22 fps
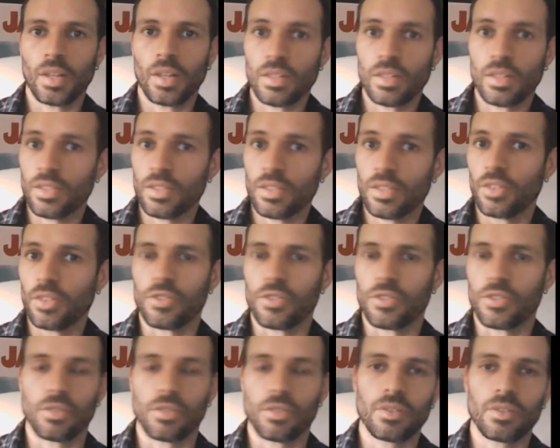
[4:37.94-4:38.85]
So,
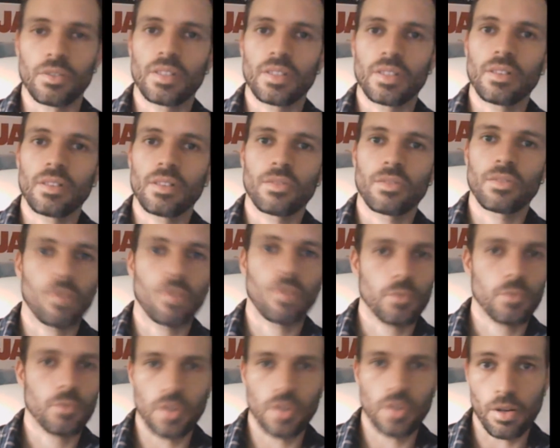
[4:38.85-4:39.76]
should you see Swamp
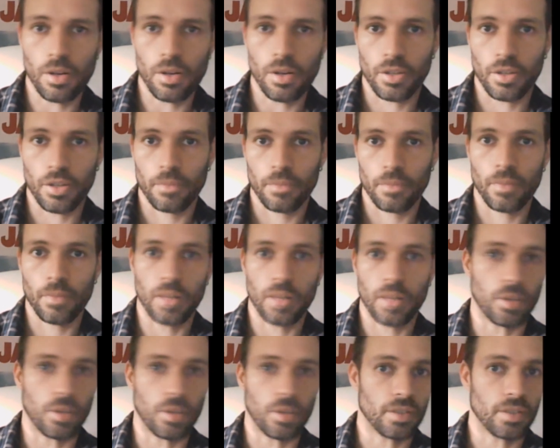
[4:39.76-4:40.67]
Shark? And
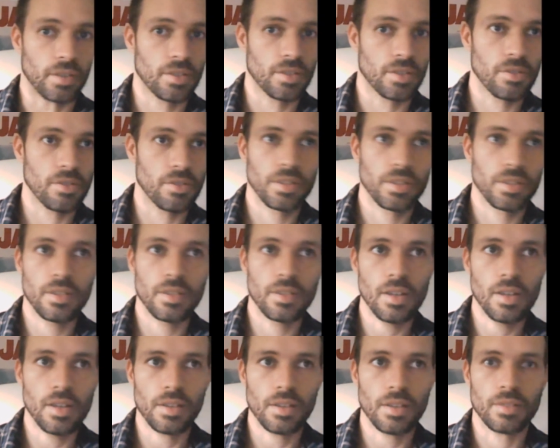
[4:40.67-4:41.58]
my answer is
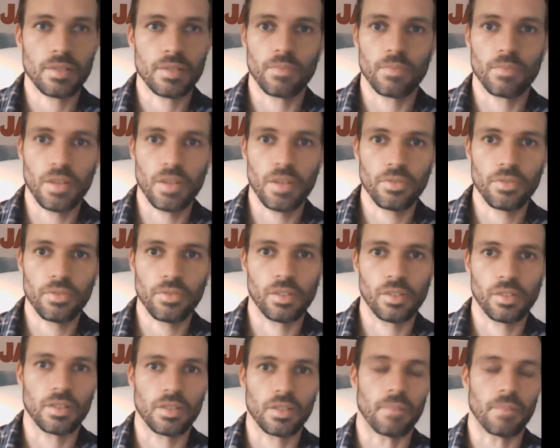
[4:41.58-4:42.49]
yes,
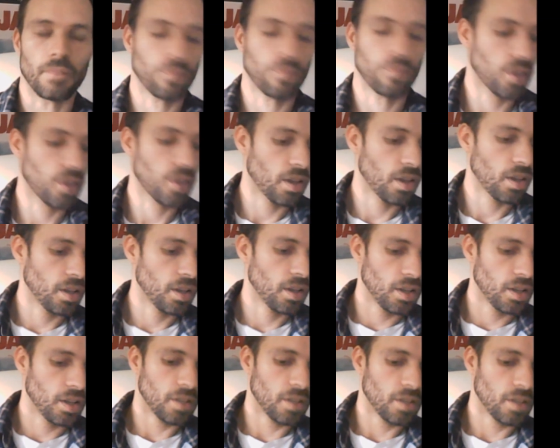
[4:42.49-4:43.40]
definitely.
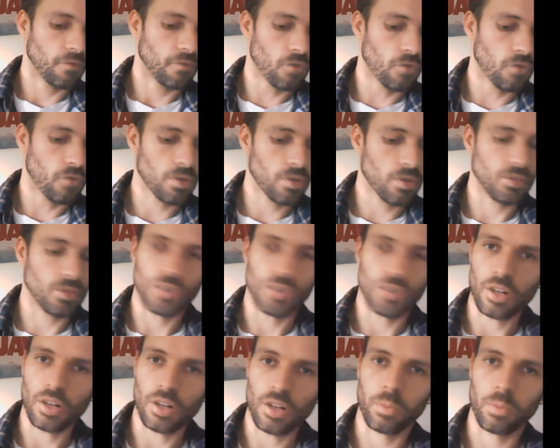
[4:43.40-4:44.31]
For the
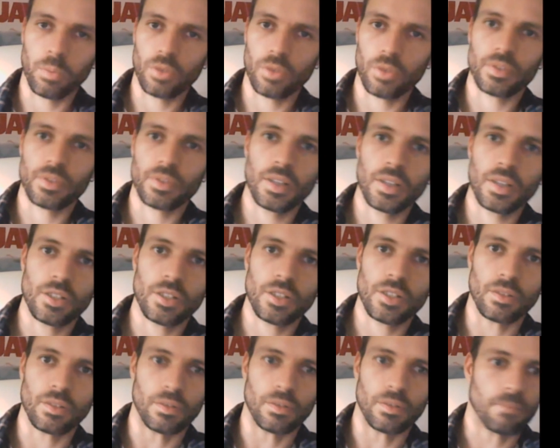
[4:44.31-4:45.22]
shark
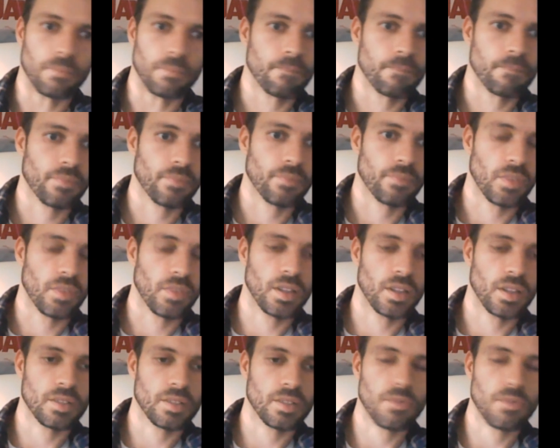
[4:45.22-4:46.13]
exploitation,
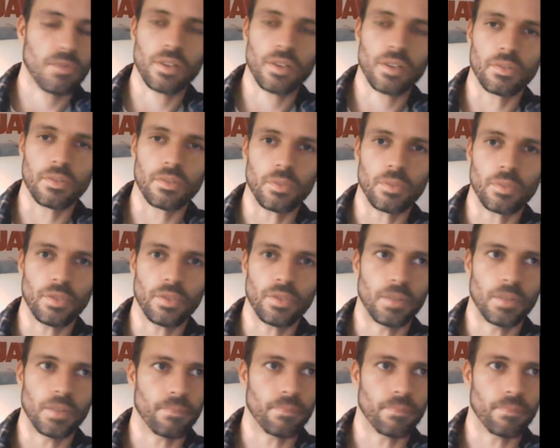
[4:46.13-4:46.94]
it's quite a good movie.